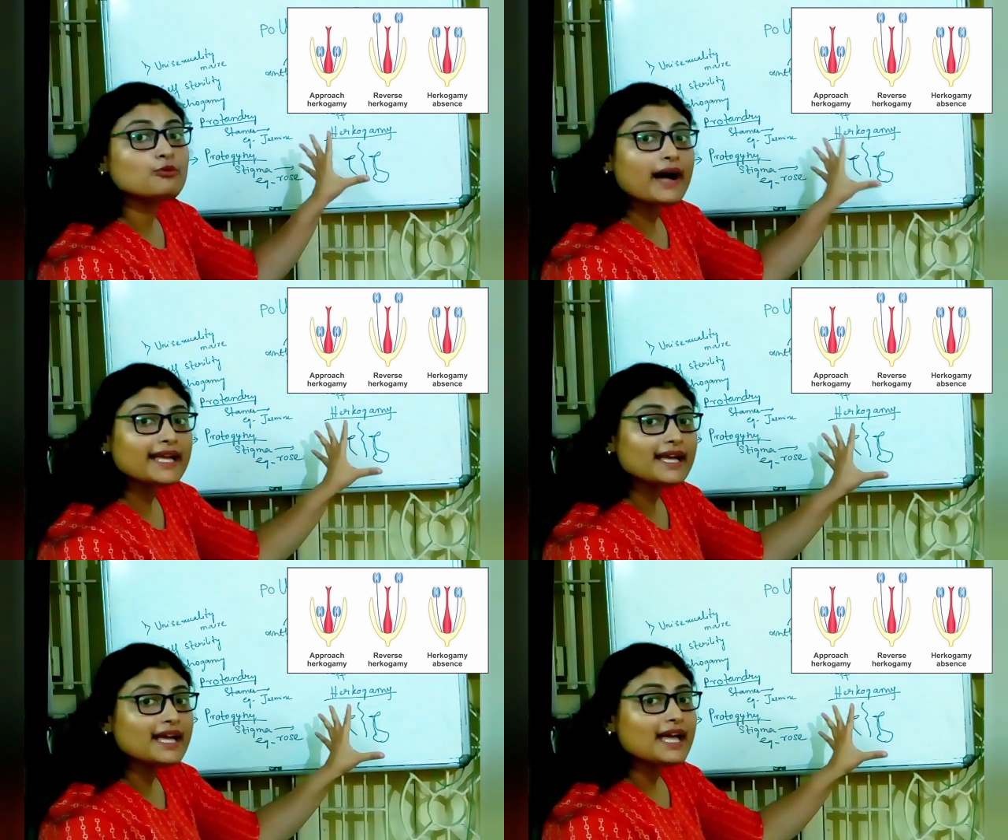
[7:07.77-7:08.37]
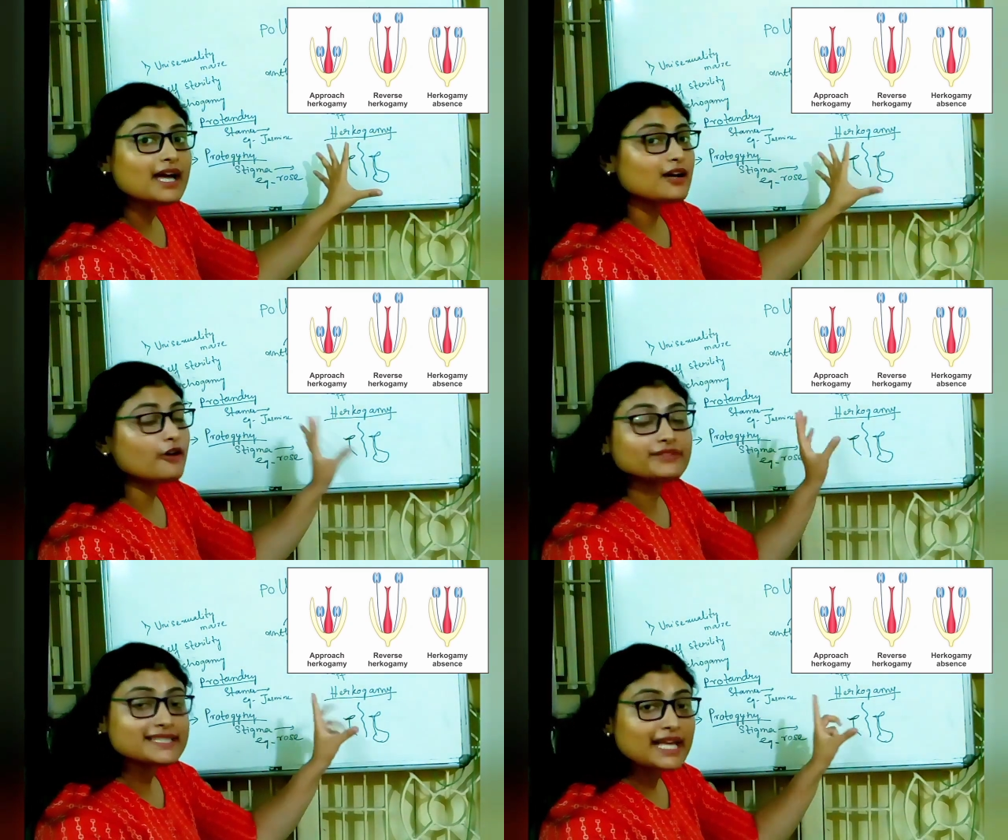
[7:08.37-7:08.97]
Why?
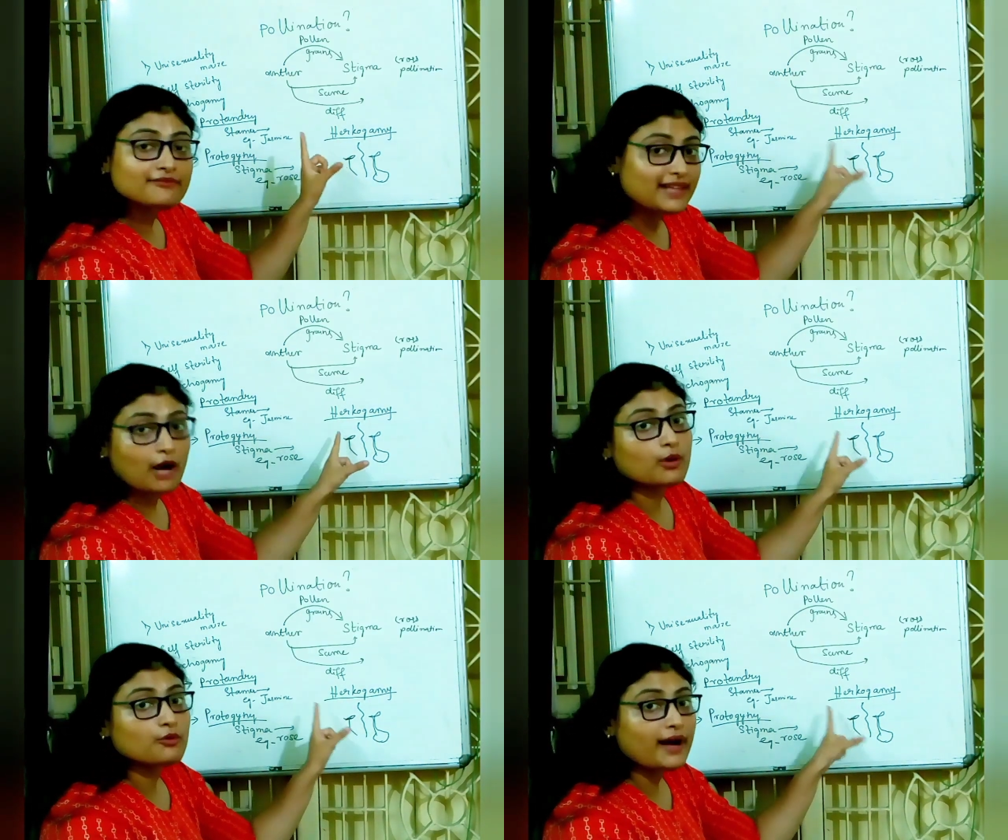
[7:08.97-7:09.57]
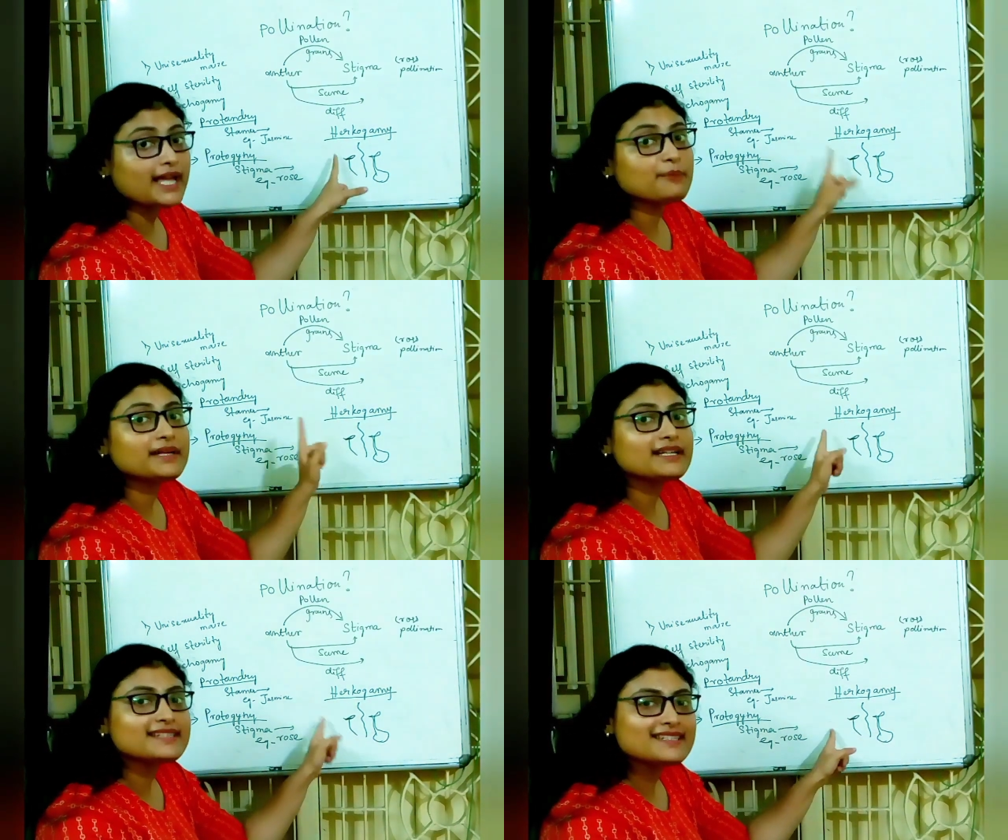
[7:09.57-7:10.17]
Of the same flower. Why?
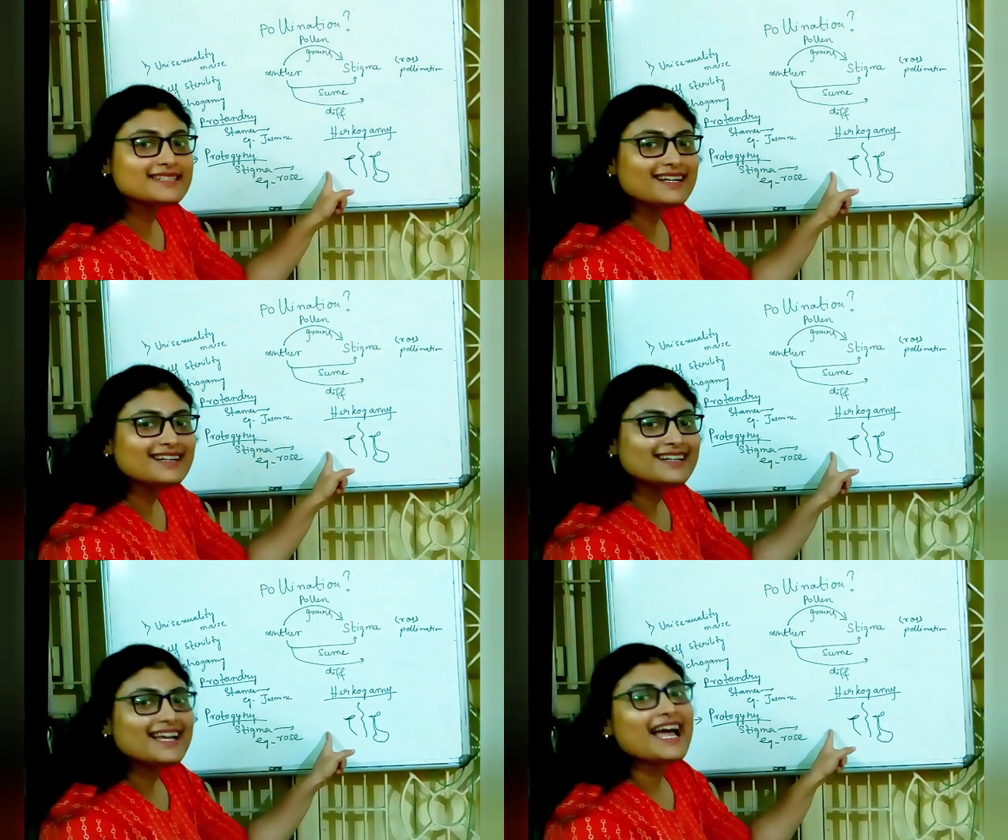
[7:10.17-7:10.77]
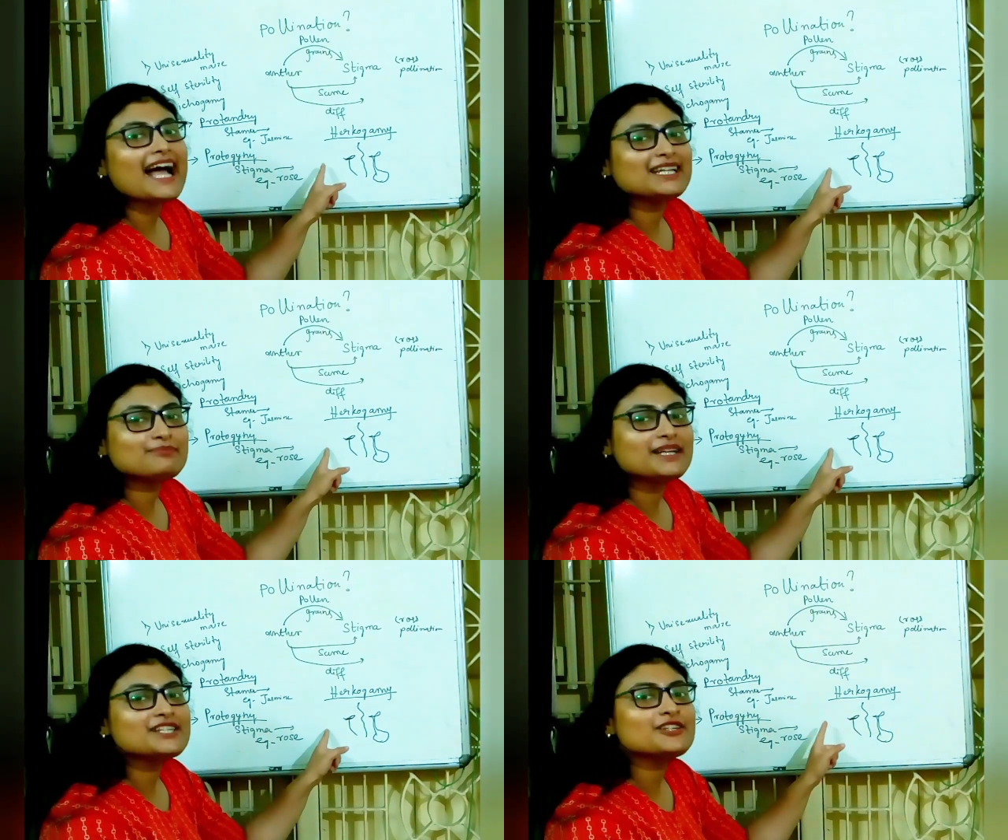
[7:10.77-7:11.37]
Because this is an
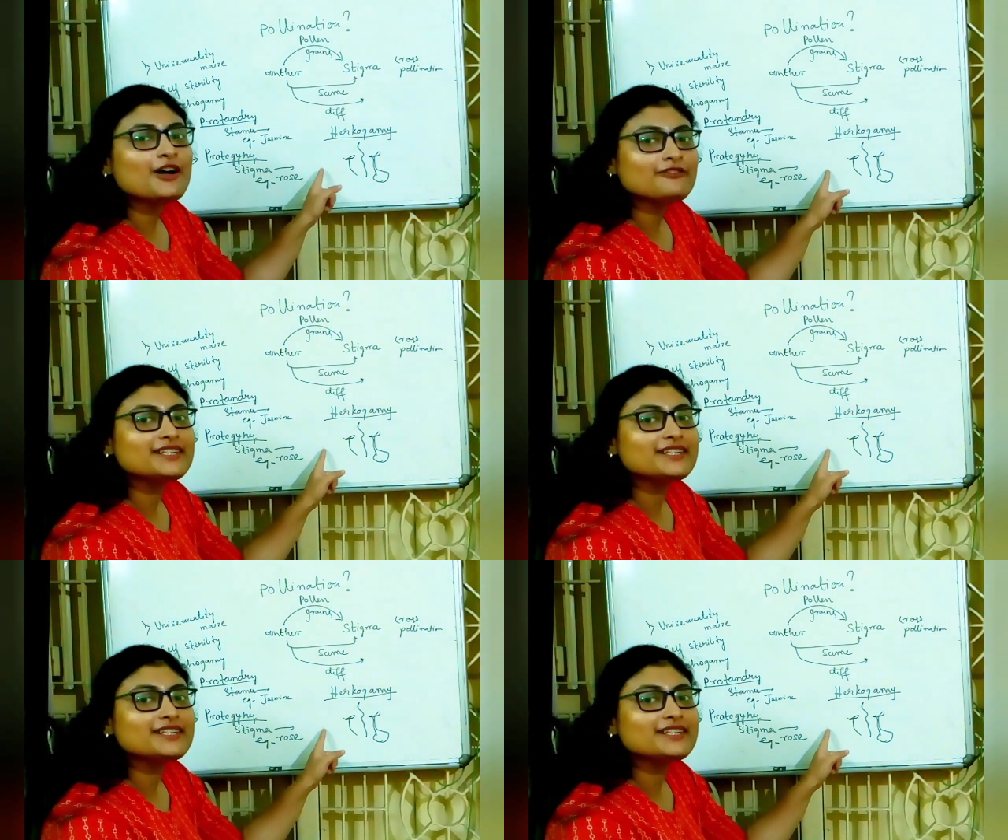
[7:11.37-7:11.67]
adaptation